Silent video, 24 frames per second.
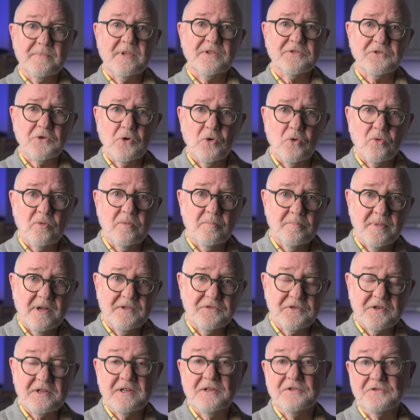So
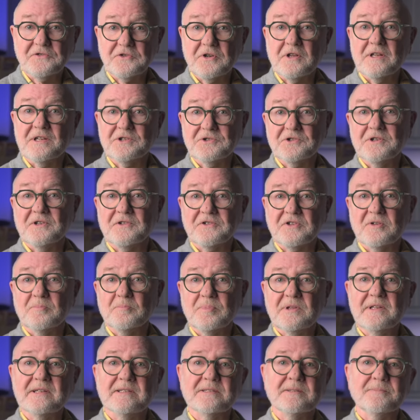basic installation is
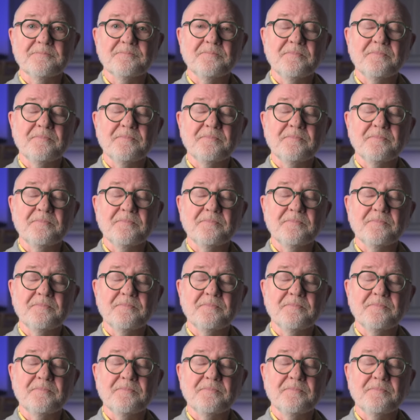complete.